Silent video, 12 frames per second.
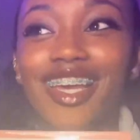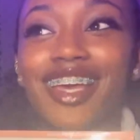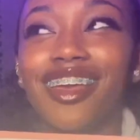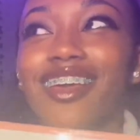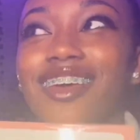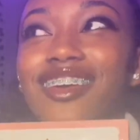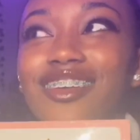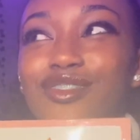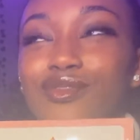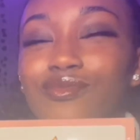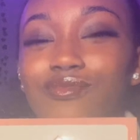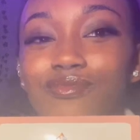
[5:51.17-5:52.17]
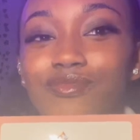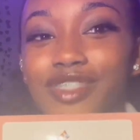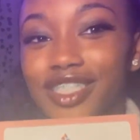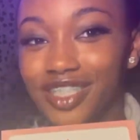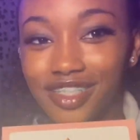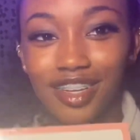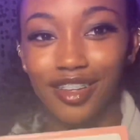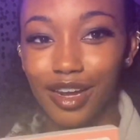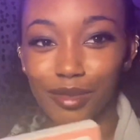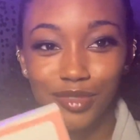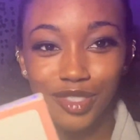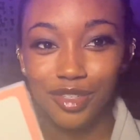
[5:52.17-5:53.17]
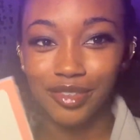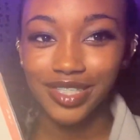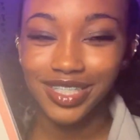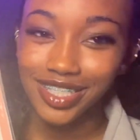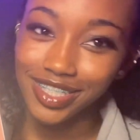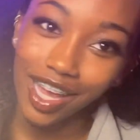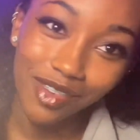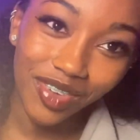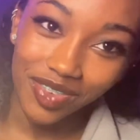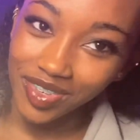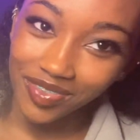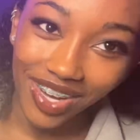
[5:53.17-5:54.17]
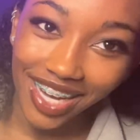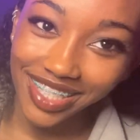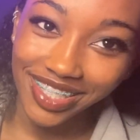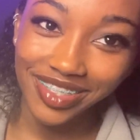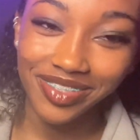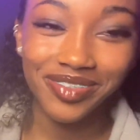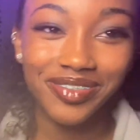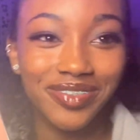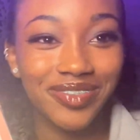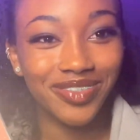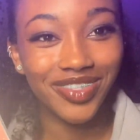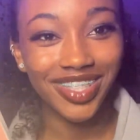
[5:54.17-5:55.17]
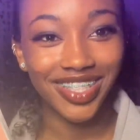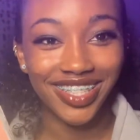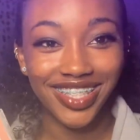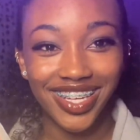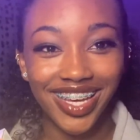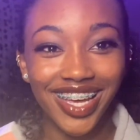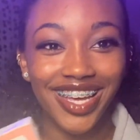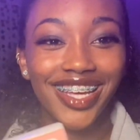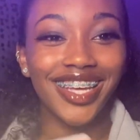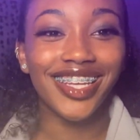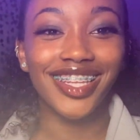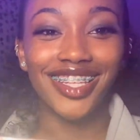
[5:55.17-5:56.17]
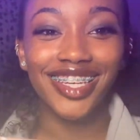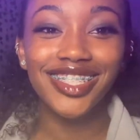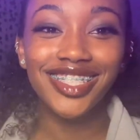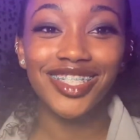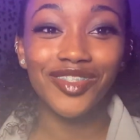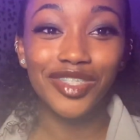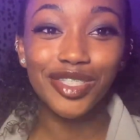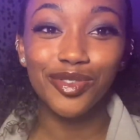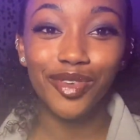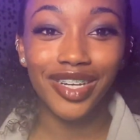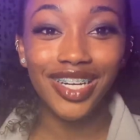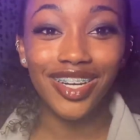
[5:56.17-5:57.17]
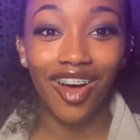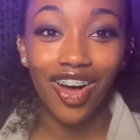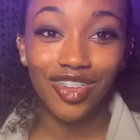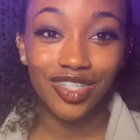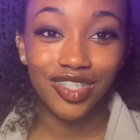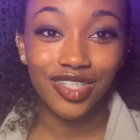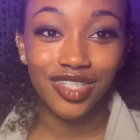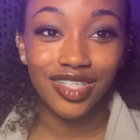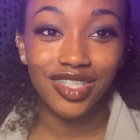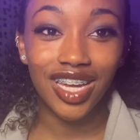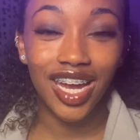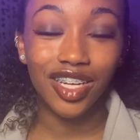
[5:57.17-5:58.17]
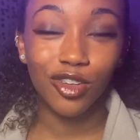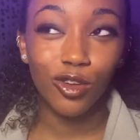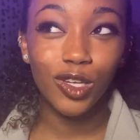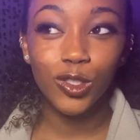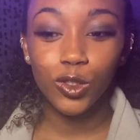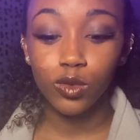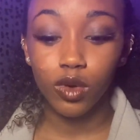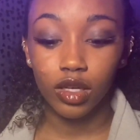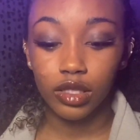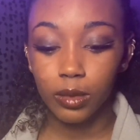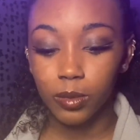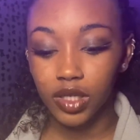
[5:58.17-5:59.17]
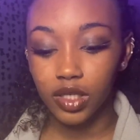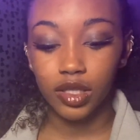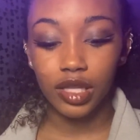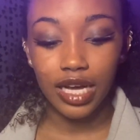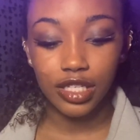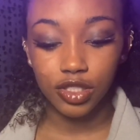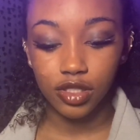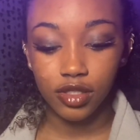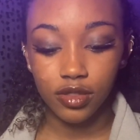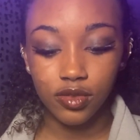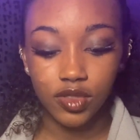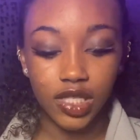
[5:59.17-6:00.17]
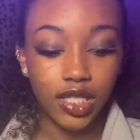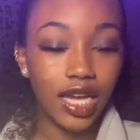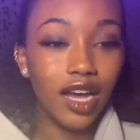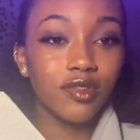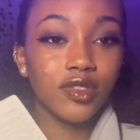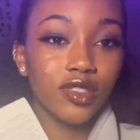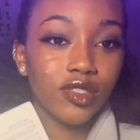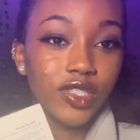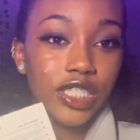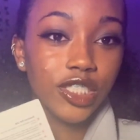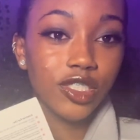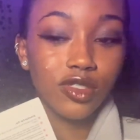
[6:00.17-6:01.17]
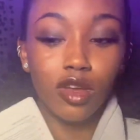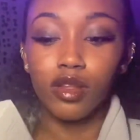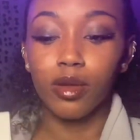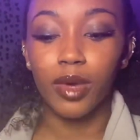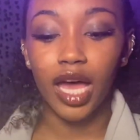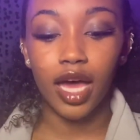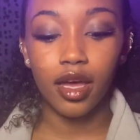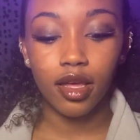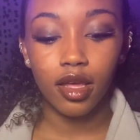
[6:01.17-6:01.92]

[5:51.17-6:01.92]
And this is another episode of TikTok made me buy it. Really. This was $20 and you can do unlimited lash lifts, and they have the directions on the back.